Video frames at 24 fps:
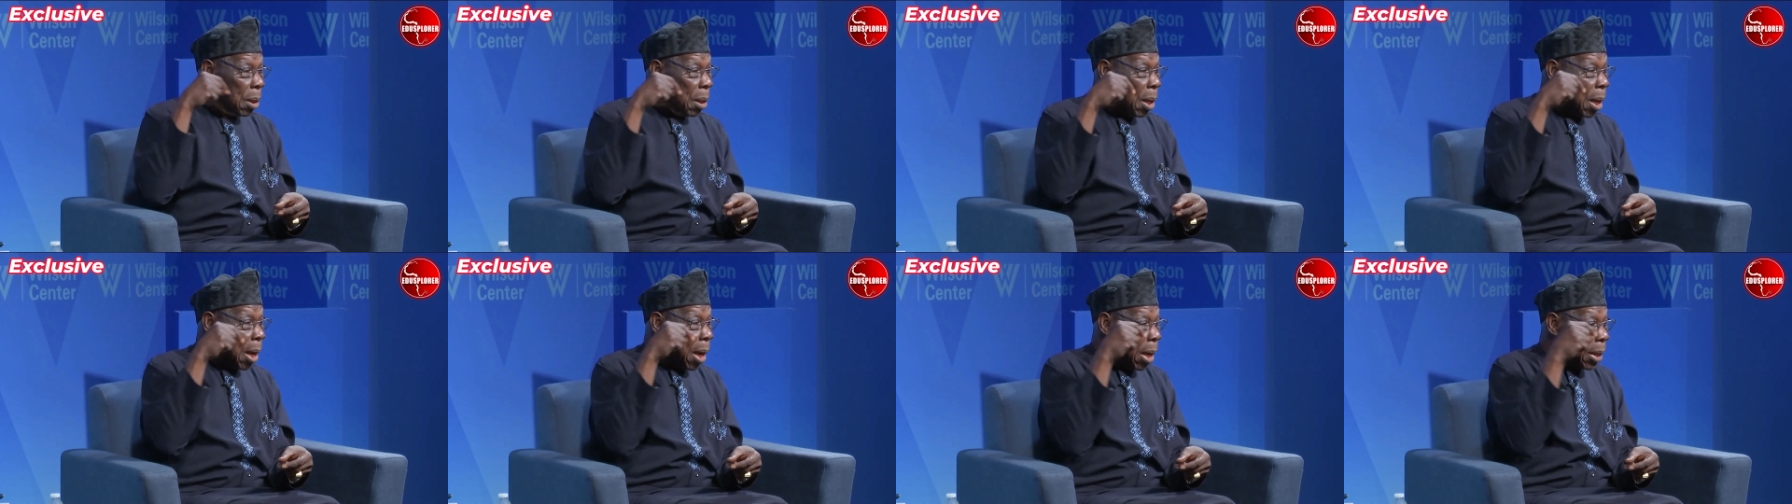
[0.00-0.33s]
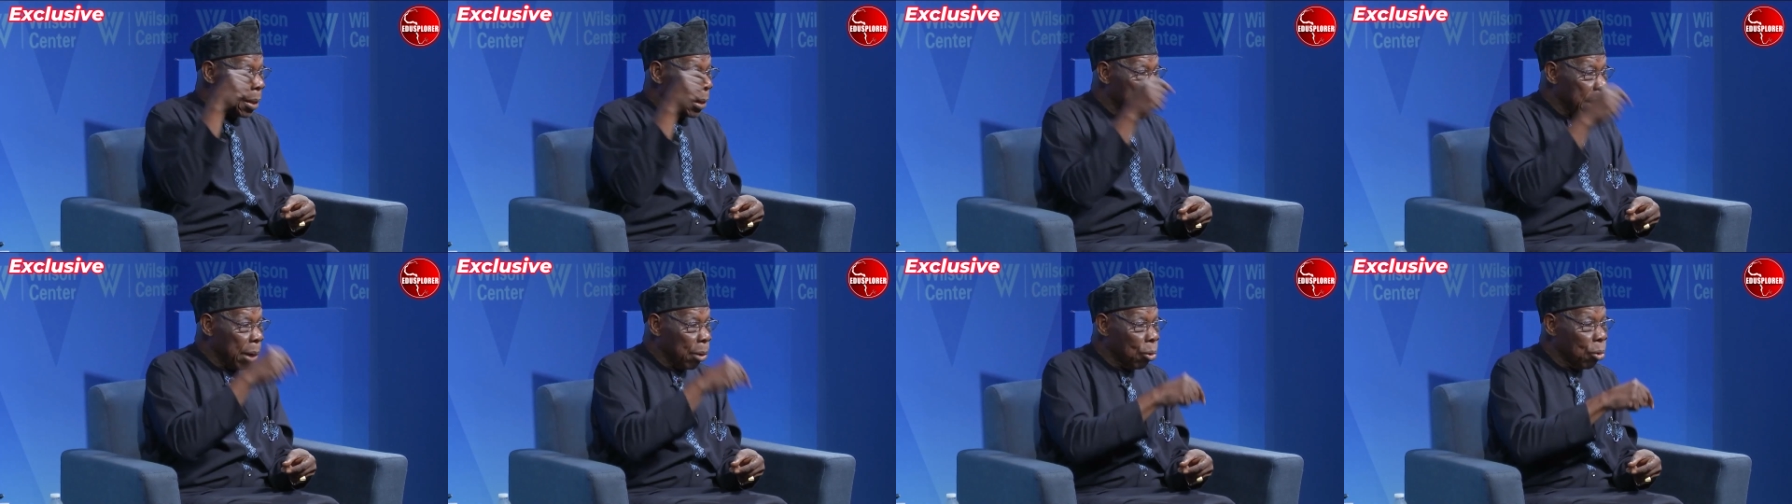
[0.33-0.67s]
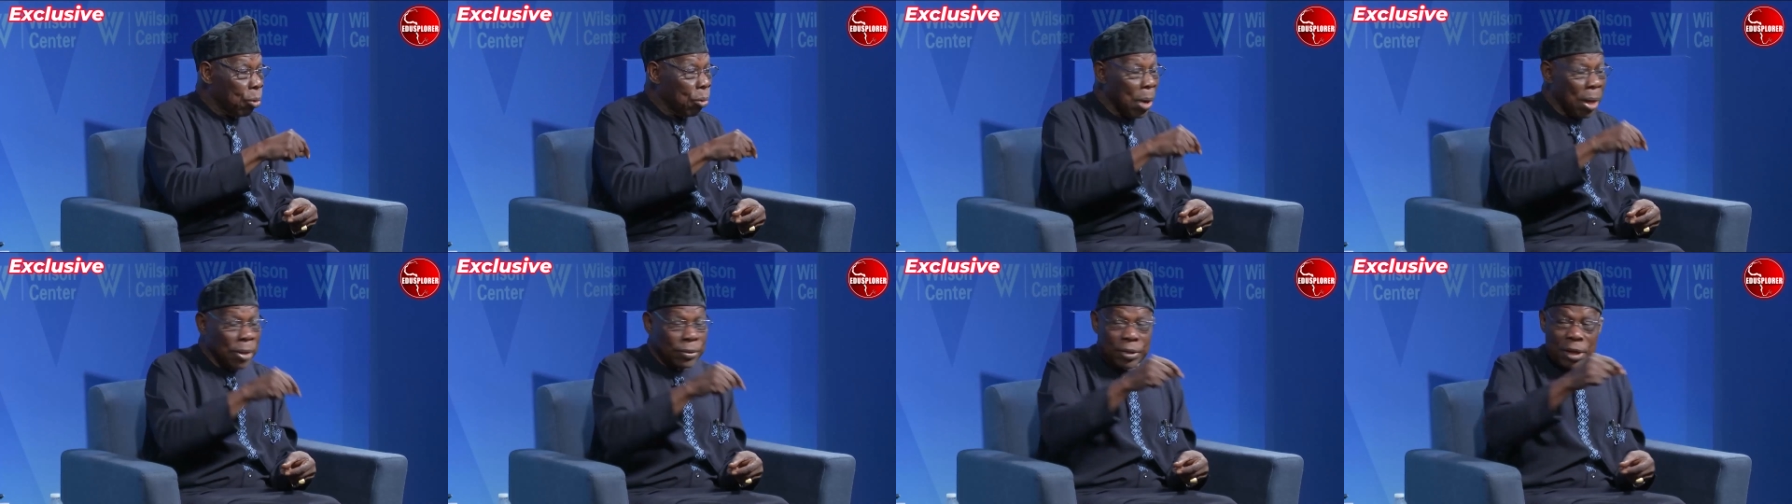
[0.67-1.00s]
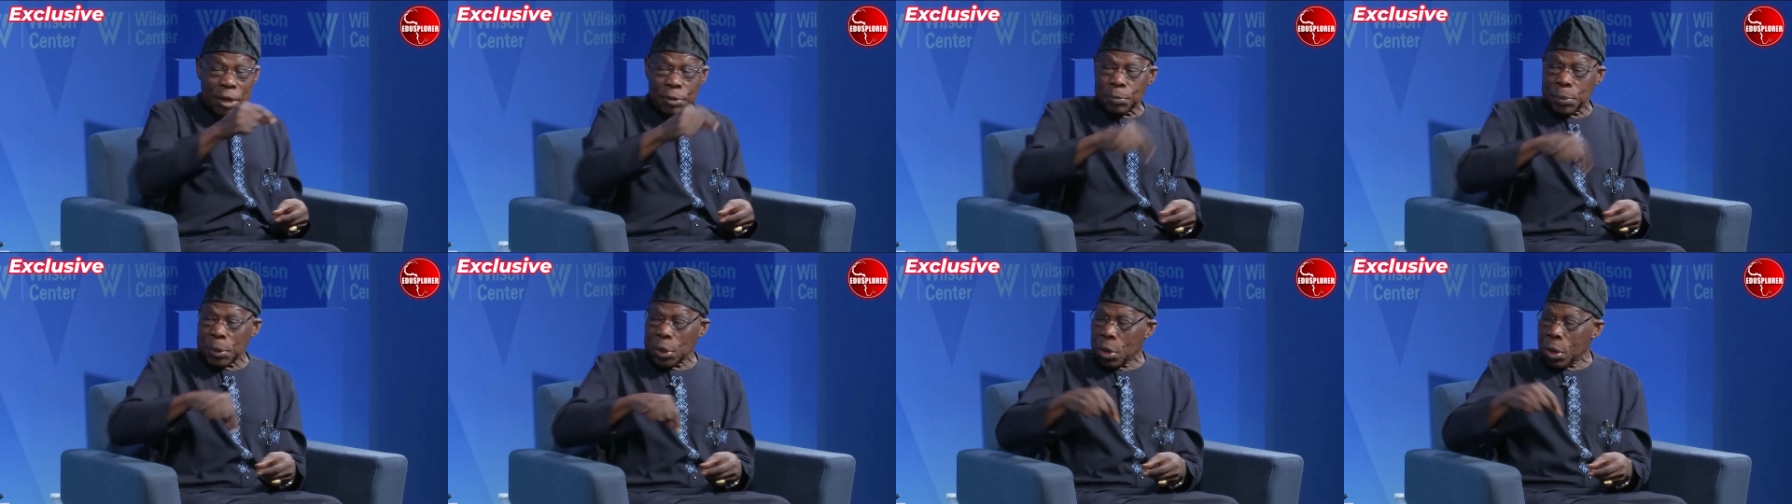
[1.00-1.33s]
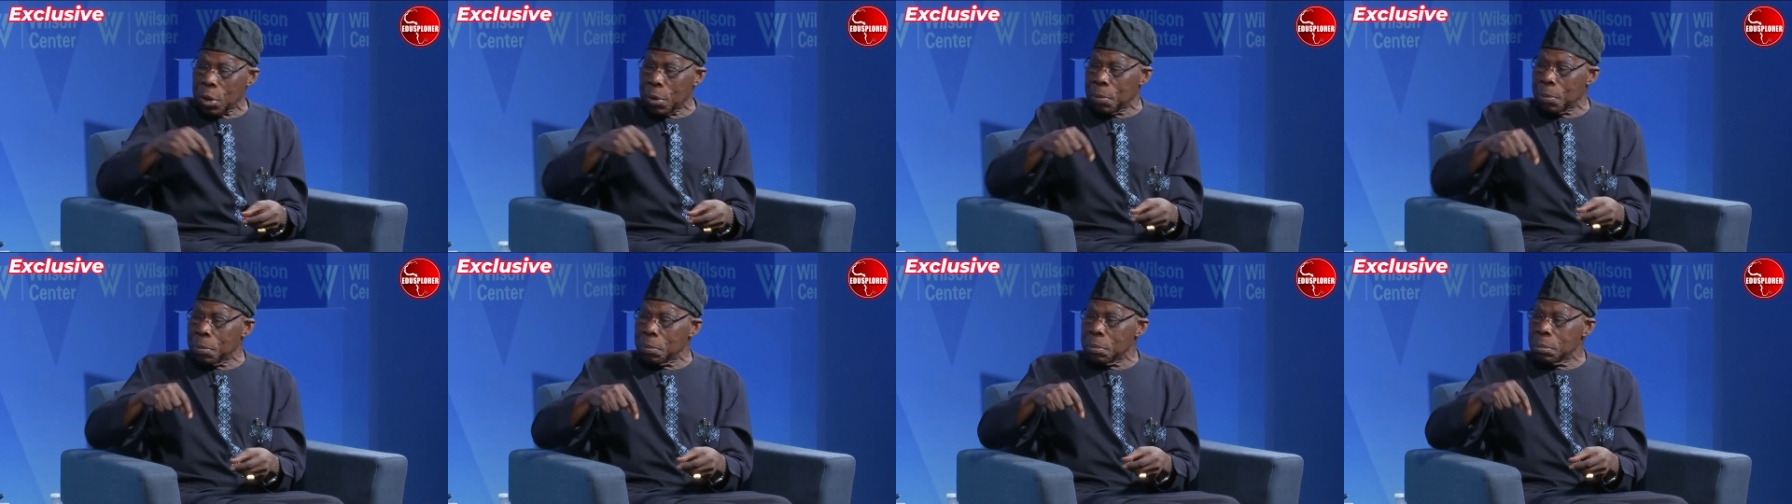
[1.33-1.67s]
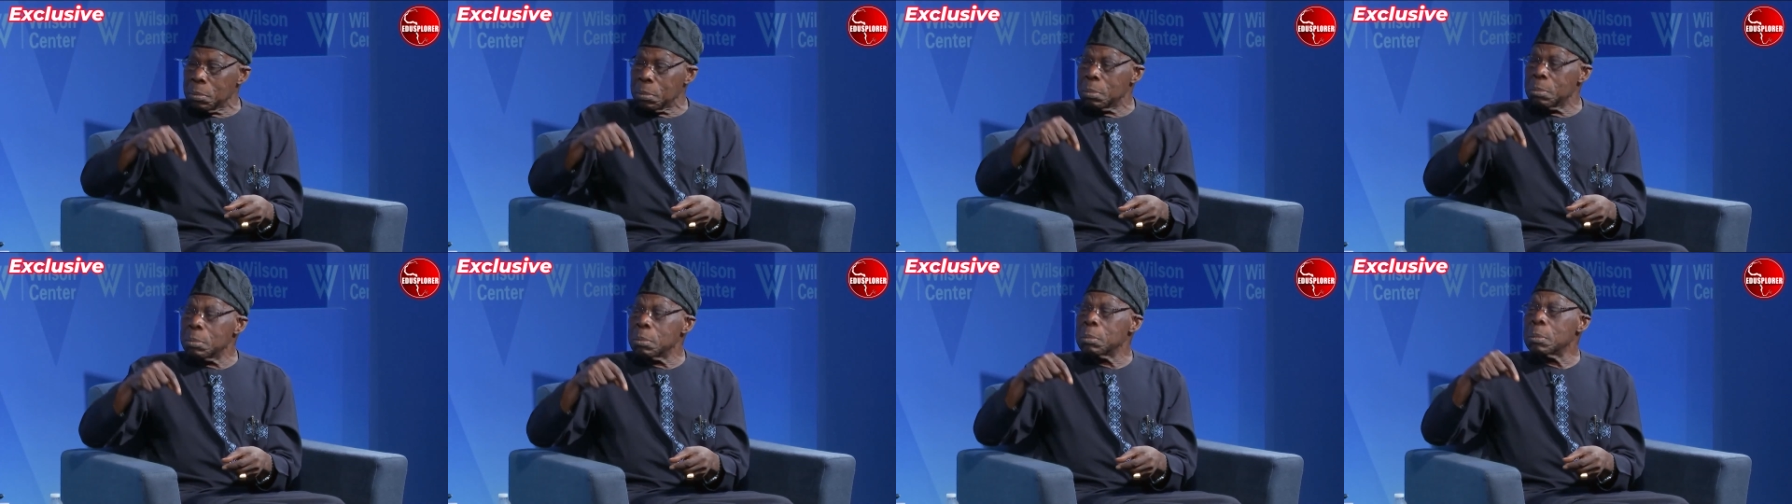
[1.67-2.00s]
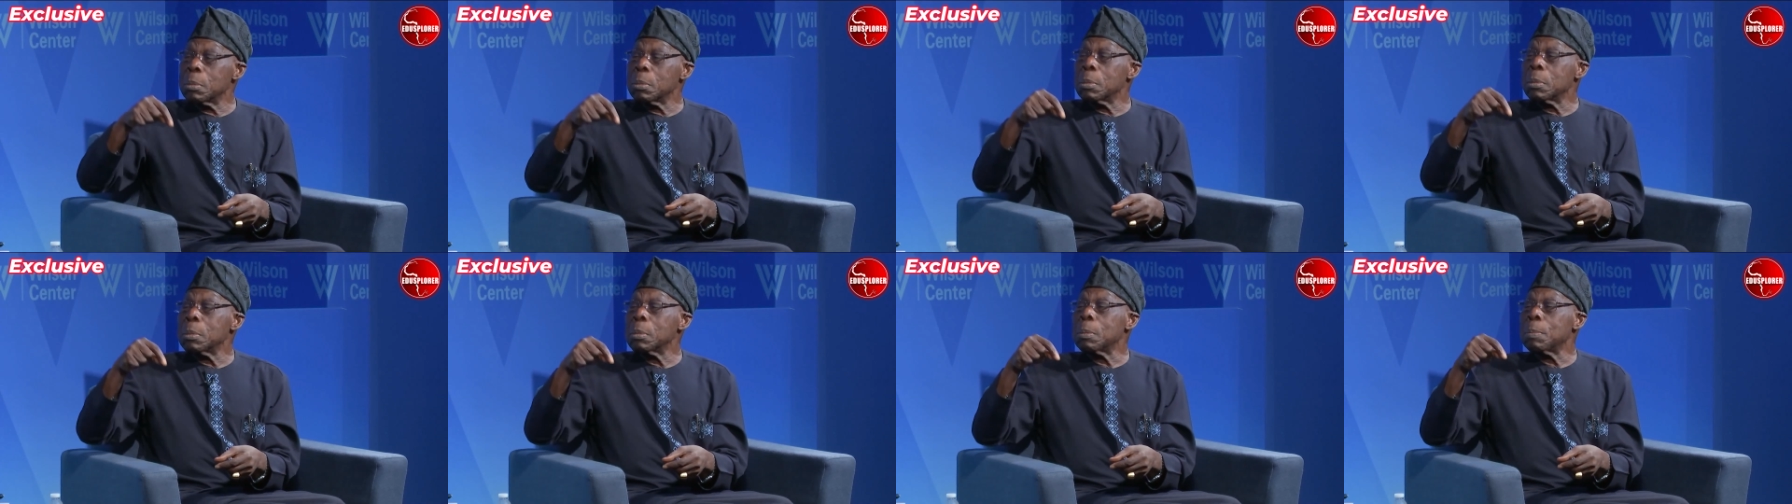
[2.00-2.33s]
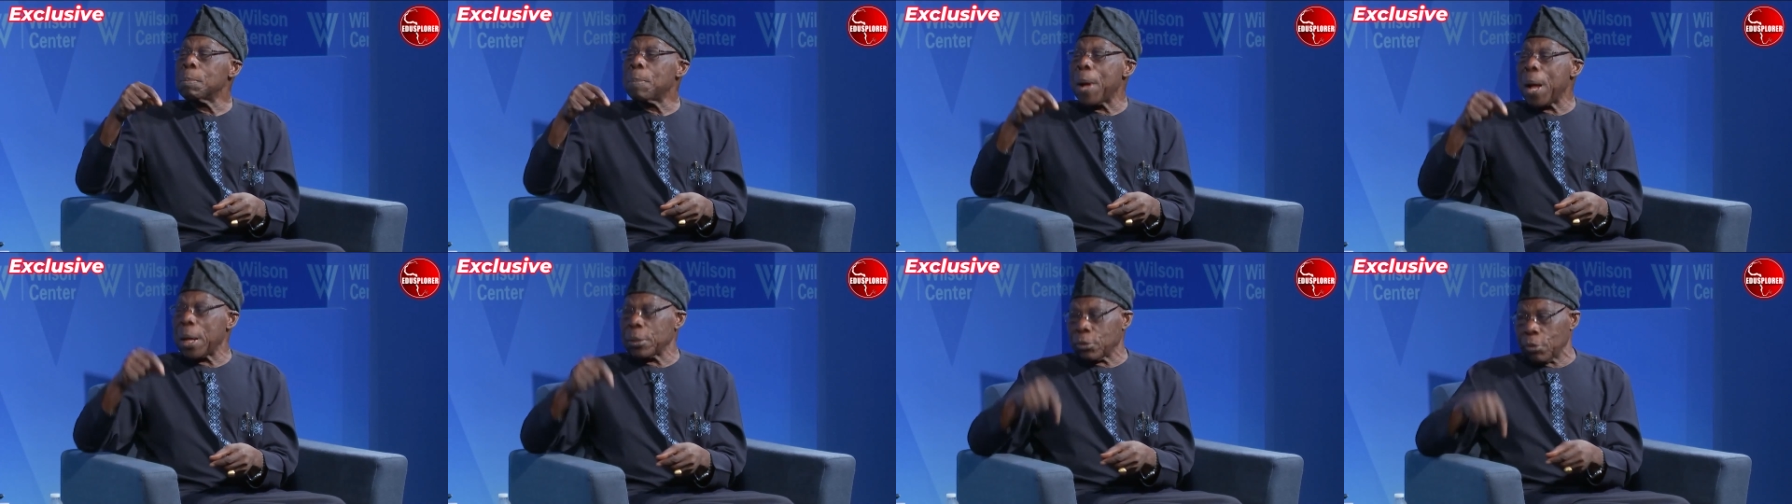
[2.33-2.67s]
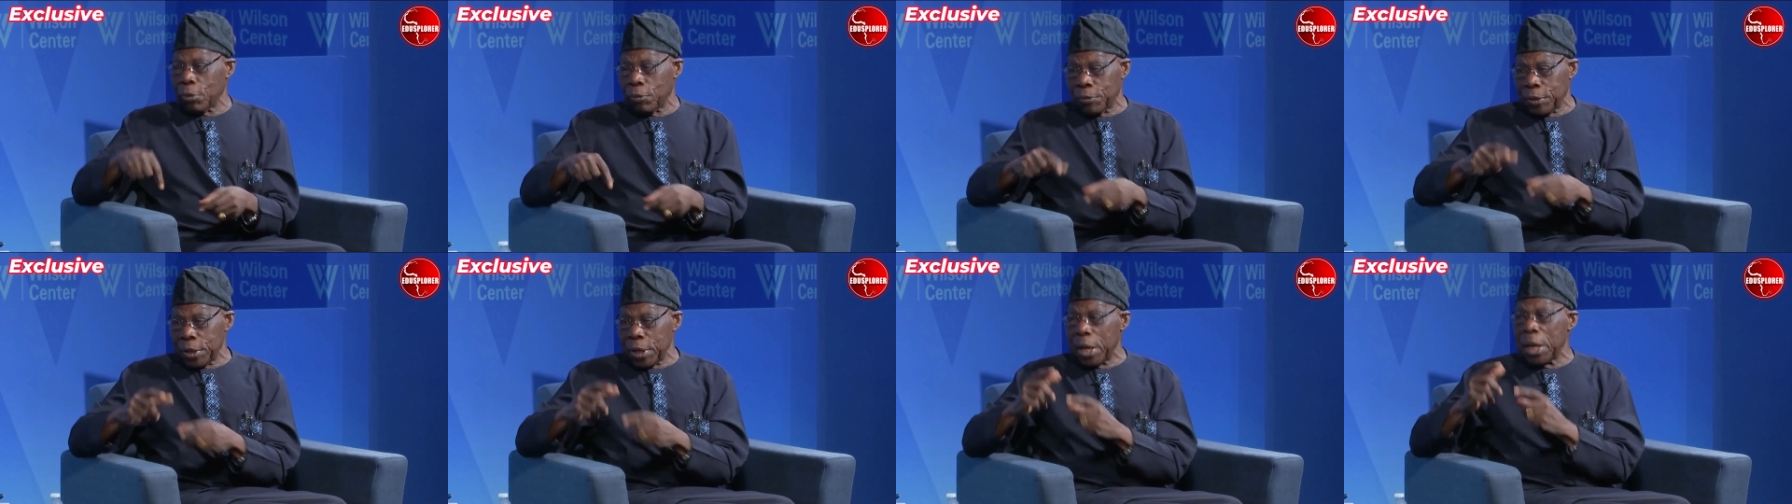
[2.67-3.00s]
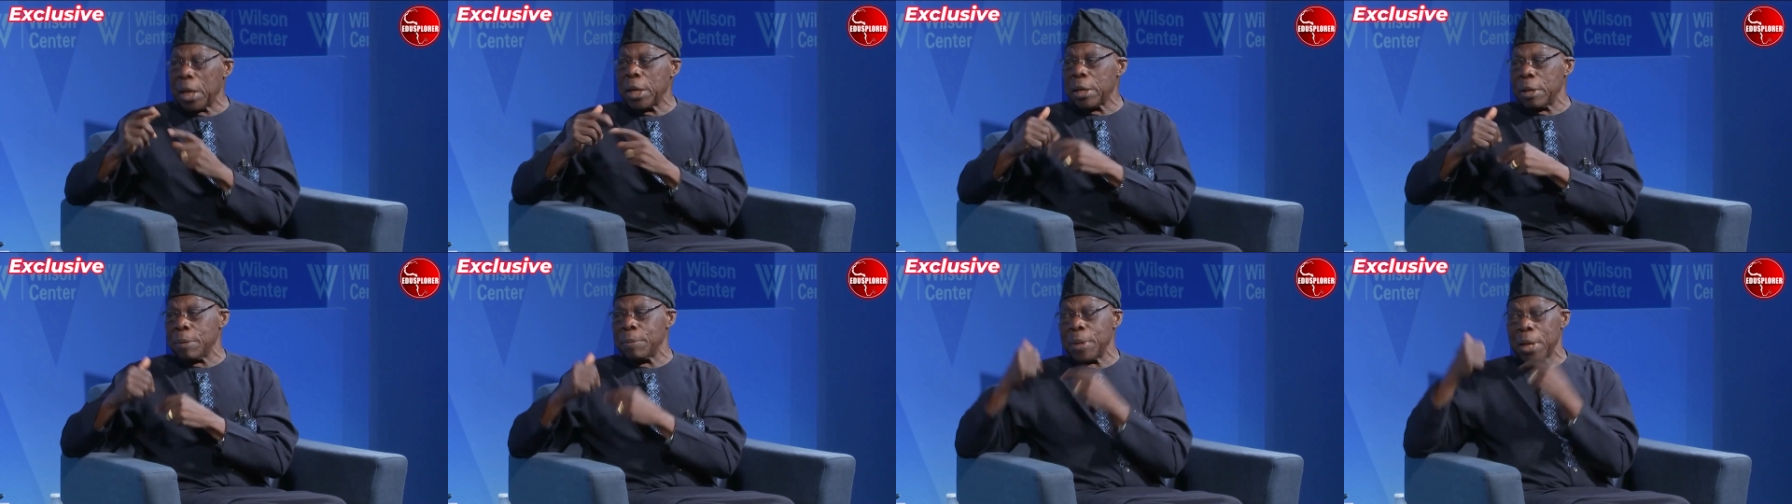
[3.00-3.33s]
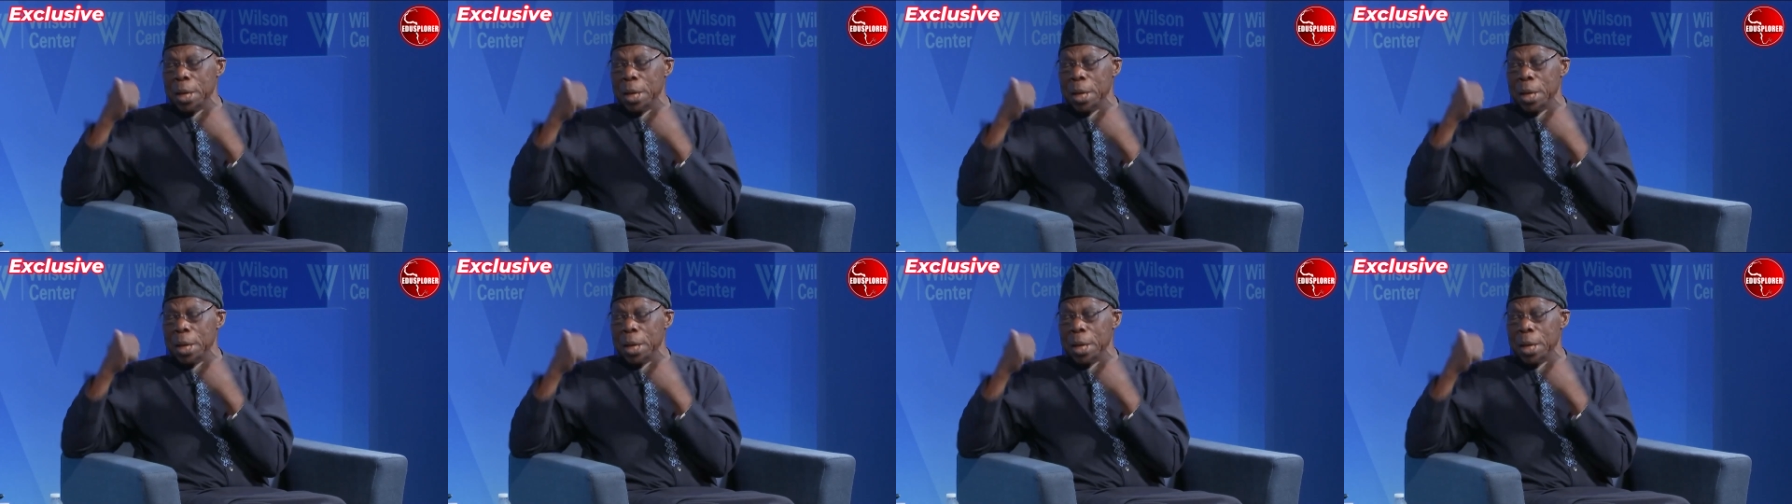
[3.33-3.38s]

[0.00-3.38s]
And ECOWAS has become part of the enemy